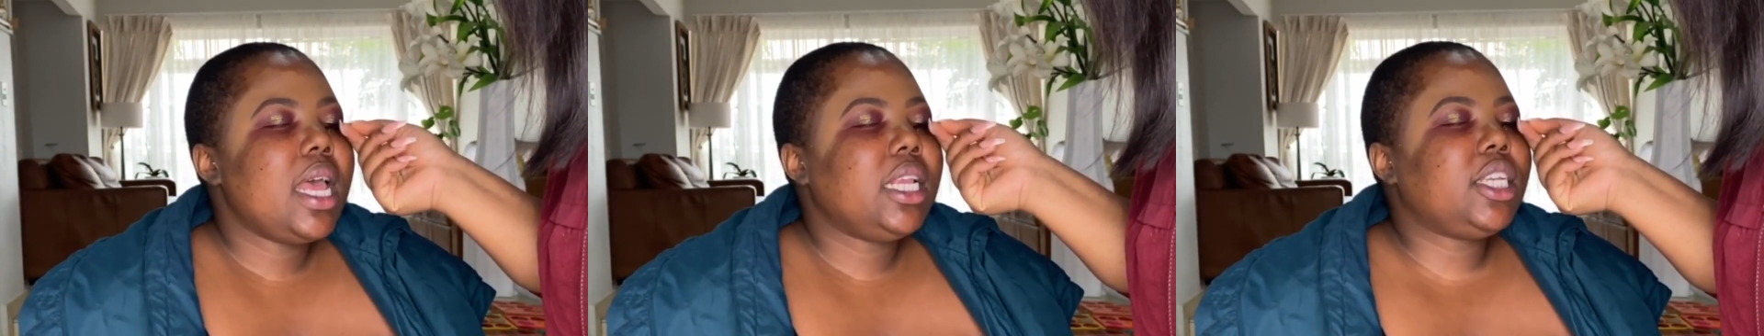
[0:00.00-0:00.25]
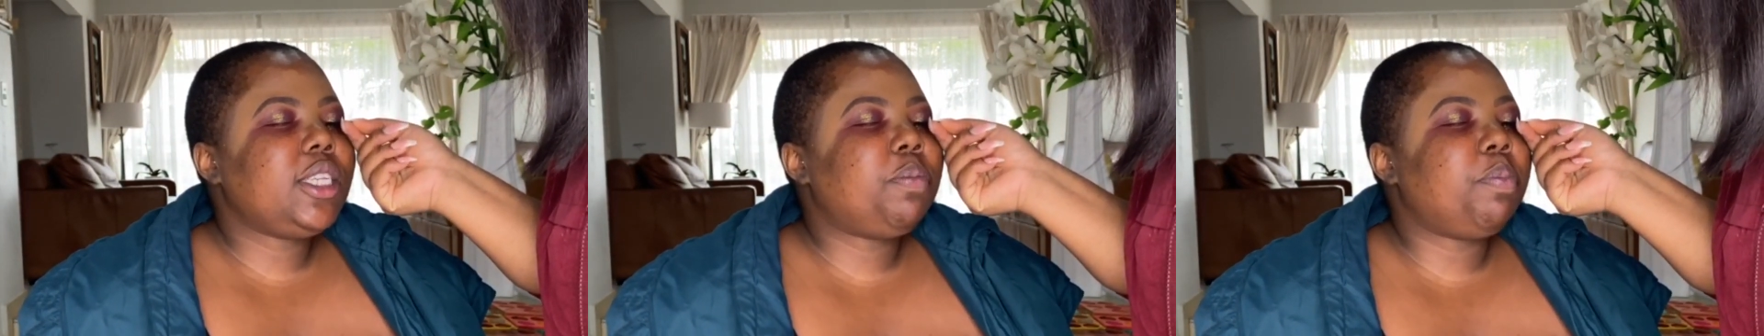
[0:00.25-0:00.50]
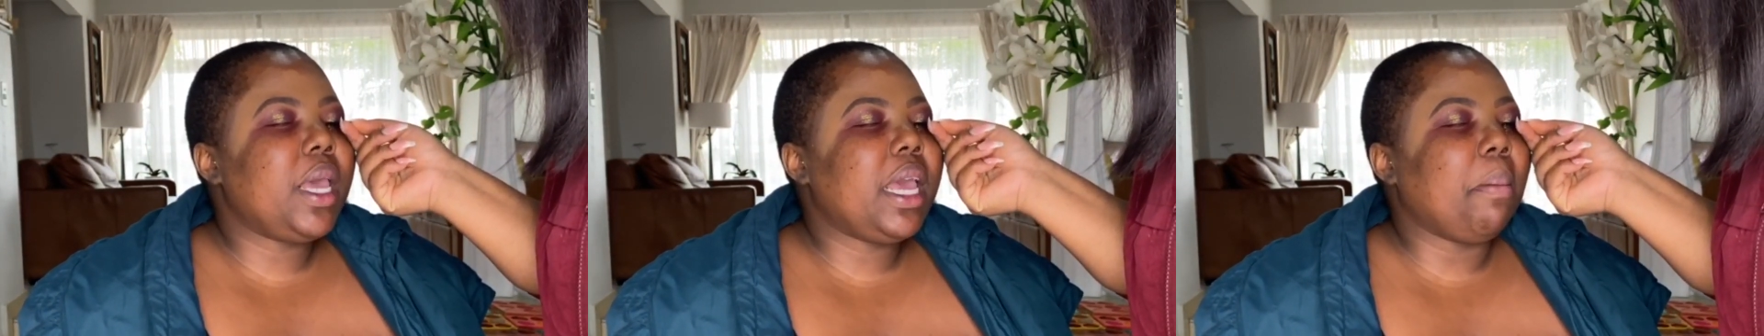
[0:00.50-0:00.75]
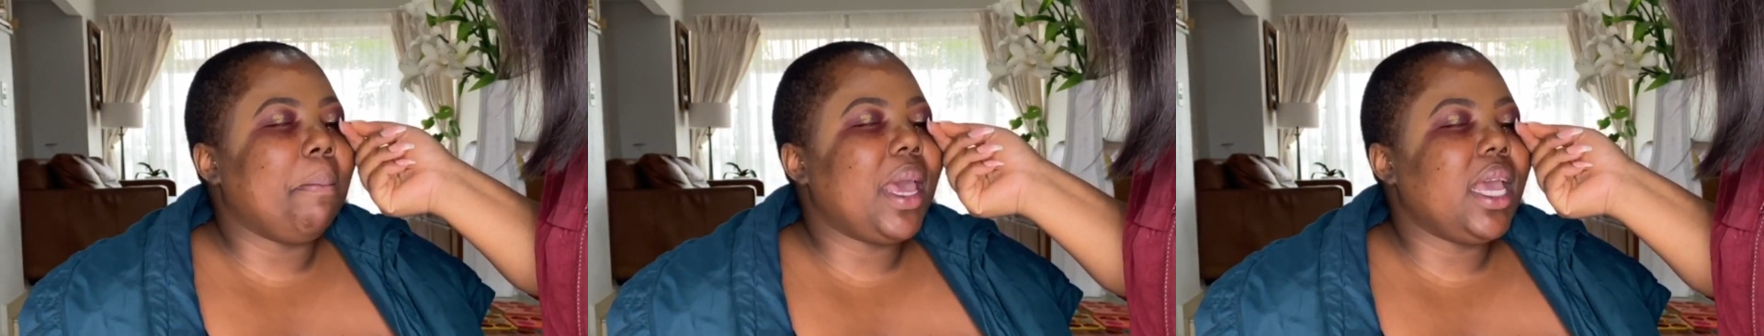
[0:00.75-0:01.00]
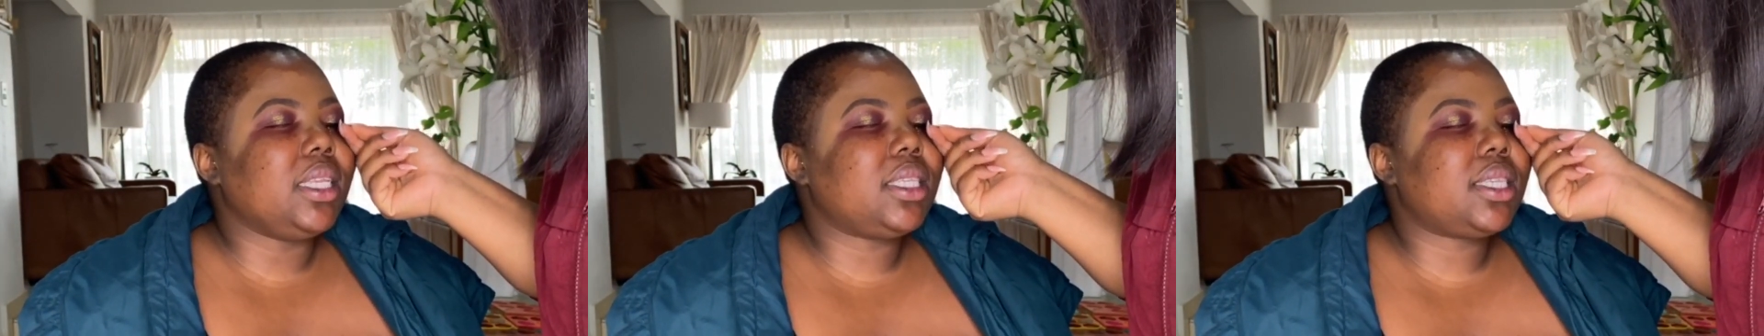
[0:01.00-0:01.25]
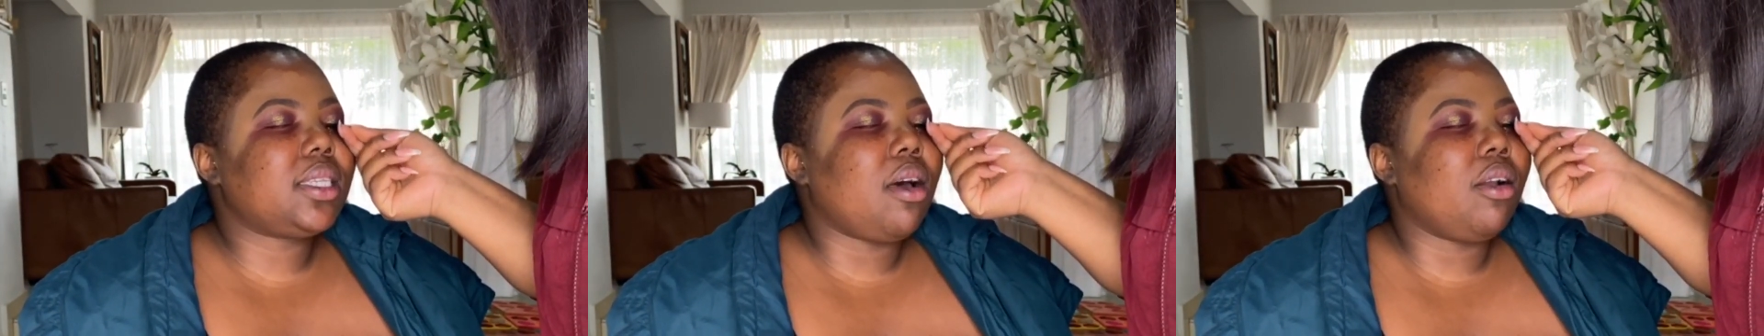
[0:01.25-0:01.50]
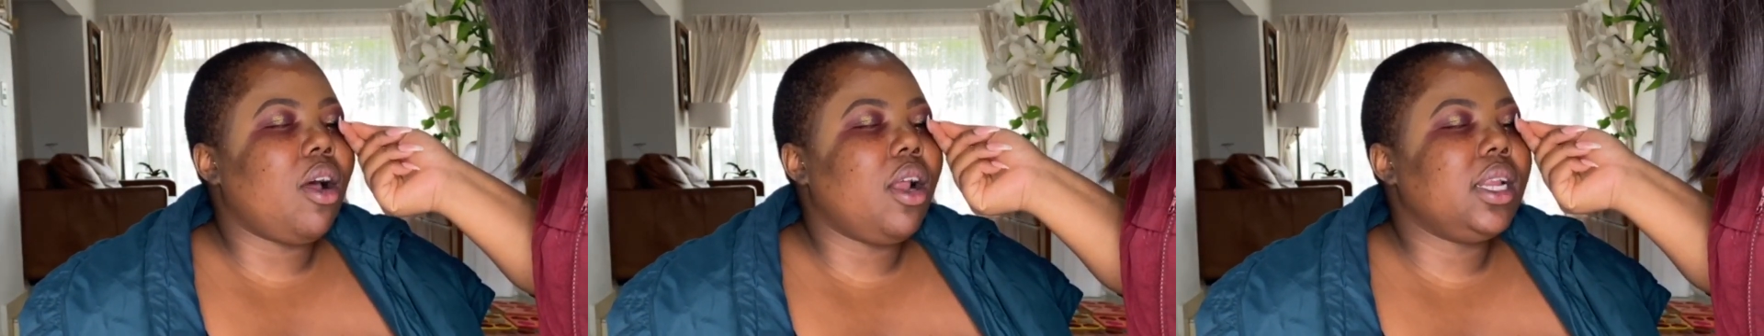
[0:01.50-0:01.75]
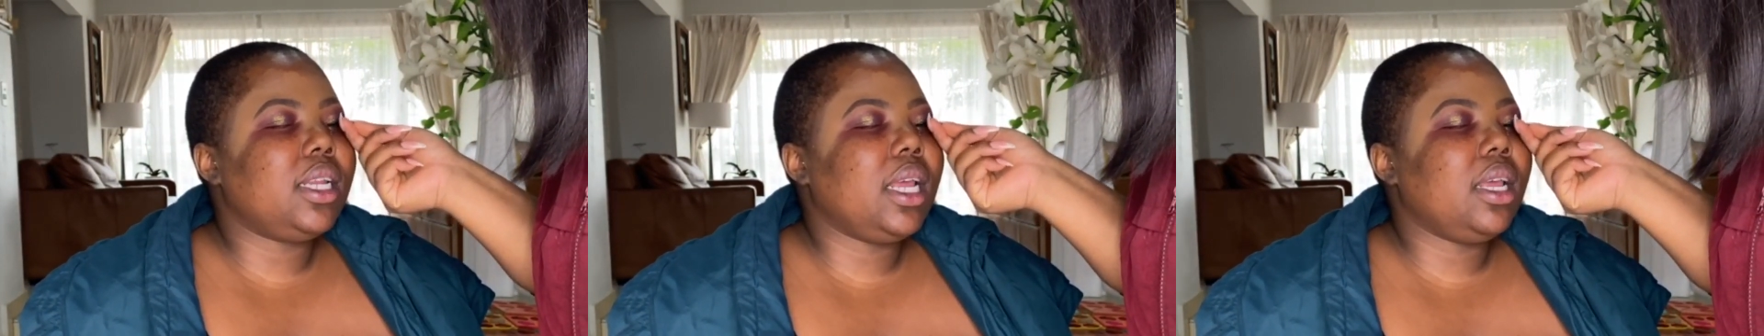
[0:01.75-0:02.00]
just being mates on
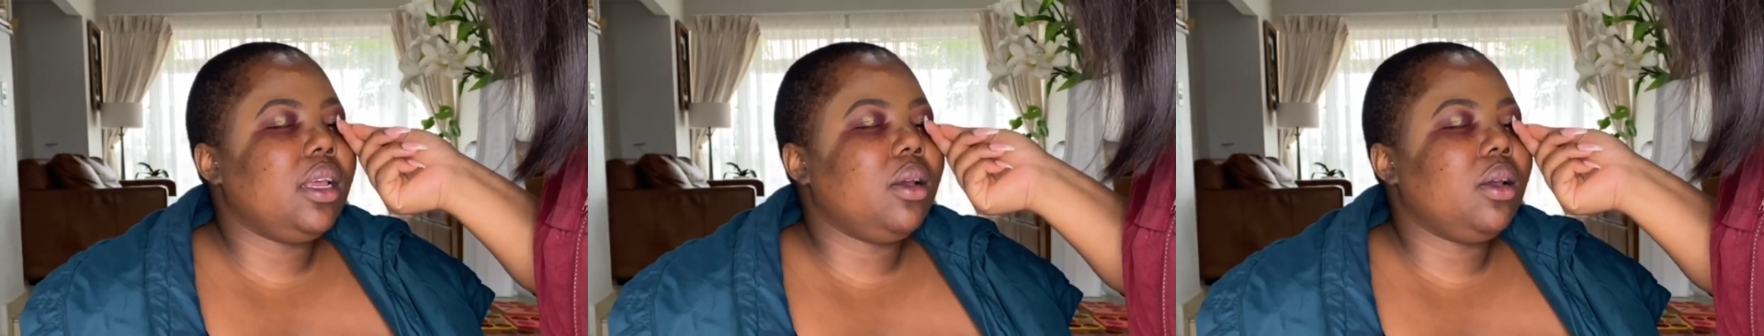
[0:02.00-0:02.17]
holiday